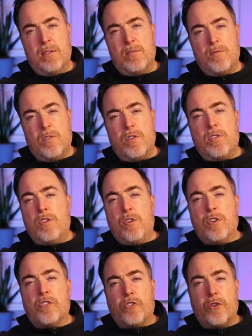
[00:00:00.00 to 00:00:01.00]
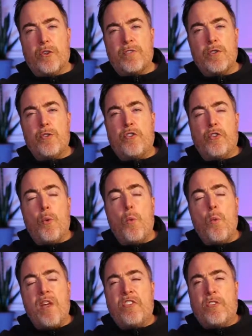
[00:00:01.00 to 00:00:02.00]
you can sort of use the
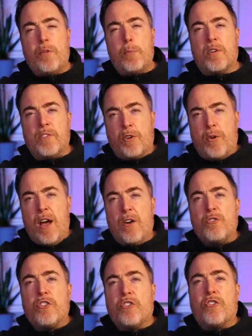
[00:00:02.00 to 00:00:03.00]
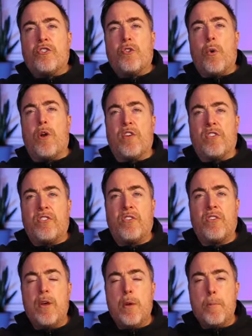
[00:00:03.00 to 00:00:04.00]
wisdom of the crowd to source
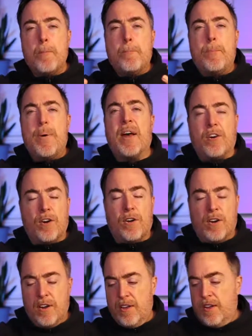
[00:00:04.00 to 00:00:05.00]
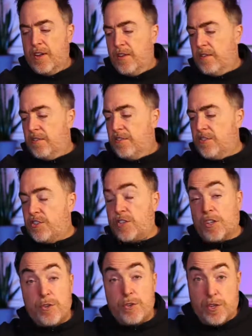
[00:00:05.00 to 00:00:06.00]
better
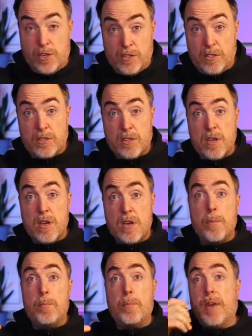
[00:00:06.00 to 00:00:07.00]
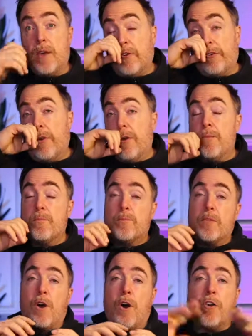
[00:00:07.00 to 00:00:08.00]
solutions, because
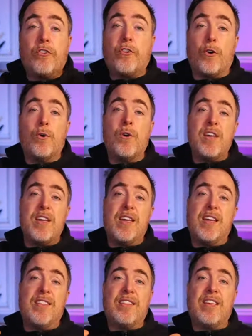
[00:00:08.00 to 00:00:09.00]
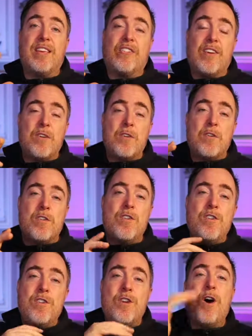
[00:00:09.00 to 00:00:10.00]
also in this
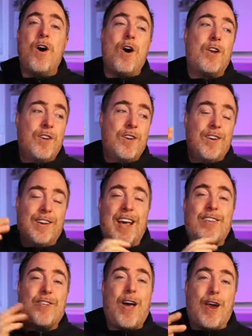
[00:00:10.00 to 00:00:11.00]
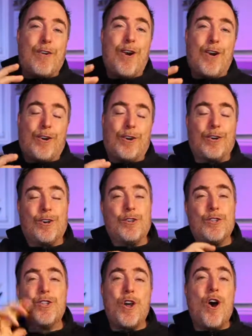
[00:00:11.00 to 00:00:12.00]
less hierarchical,
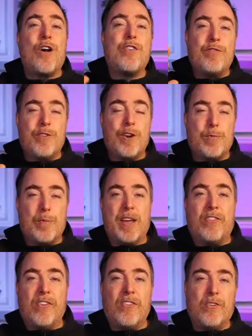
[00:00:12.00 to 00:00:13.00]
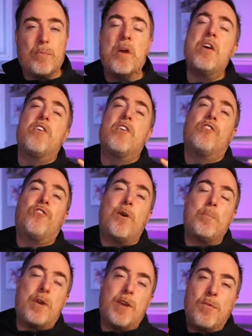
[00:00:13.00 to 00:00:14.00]
non-fear-based system,
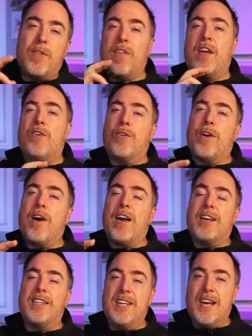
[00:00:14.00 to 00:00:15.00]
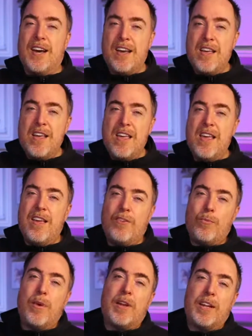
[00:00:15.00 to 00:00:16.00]
somebody with a good idea is
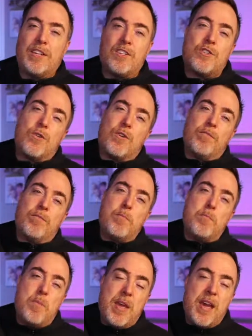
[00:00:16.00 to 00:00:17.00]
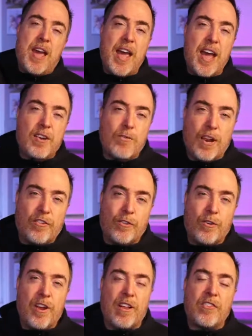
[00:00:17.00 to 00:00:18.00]
willing to sort of be a hand raiser
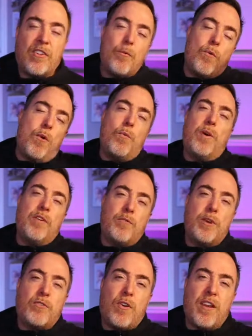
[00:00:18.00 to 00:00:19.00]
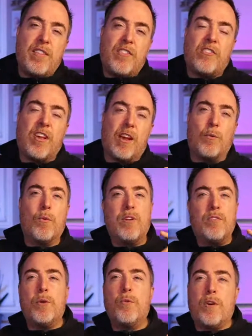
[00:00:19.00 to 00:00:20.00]
and say, well, what if we try this thing? What if
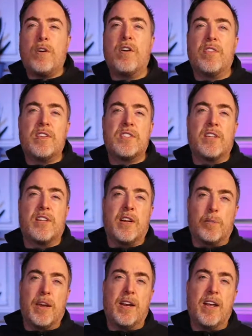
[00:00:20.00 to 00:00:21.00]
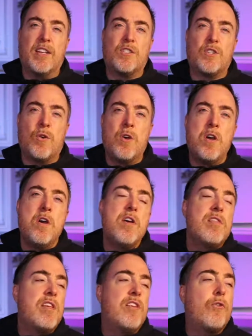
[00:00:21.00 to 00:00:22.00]
we work on this a little bit? And so
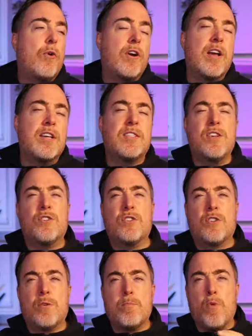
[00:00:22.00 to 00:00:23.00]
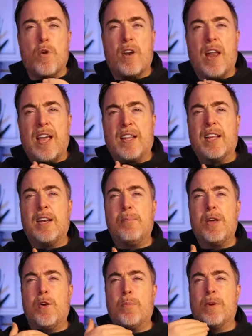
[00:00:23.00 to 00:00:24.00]
these organizations are more likely to be
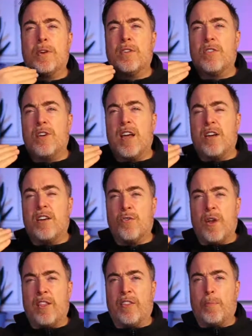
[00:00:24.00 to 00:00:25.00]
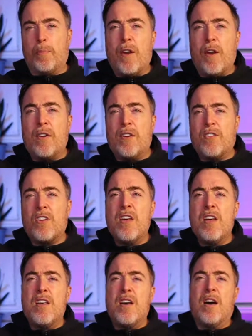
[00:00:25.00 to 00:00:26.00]
open and transparent.
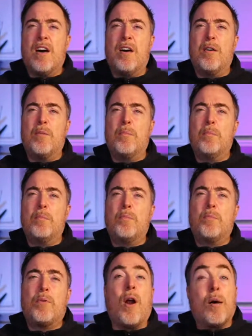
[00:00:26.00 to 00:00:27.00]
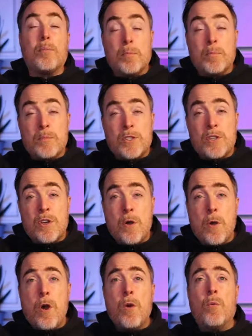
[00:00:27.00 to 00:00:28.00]
Problems
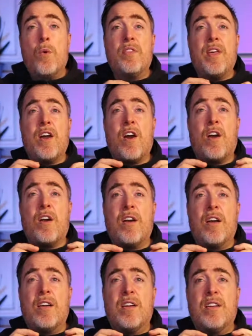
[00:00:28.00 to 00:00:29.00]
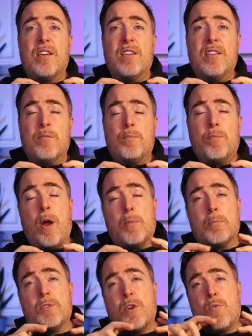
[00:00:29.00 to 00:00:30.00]
are
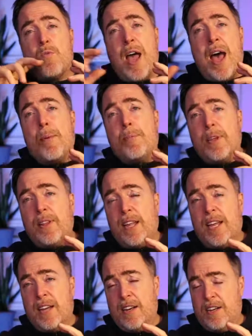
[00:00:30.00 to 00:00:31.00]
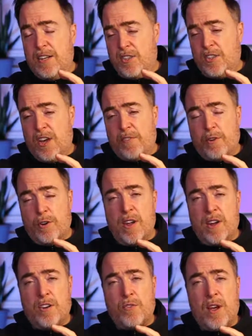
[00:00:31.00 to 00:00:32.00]
rapidly discovered and
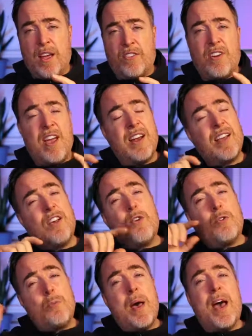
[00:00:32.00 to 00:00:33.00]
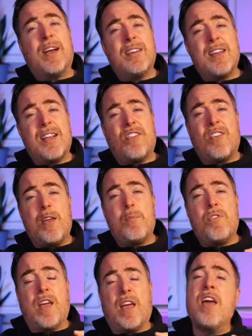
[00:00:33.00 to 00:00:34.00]
addressed. And it goes back to that same
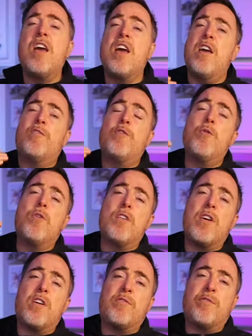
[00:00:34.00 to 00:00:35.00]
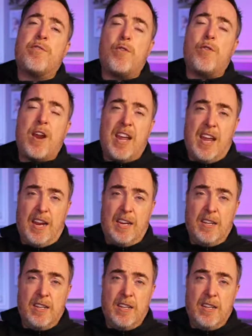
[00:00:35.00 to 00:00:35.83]
thing. If you are not afraid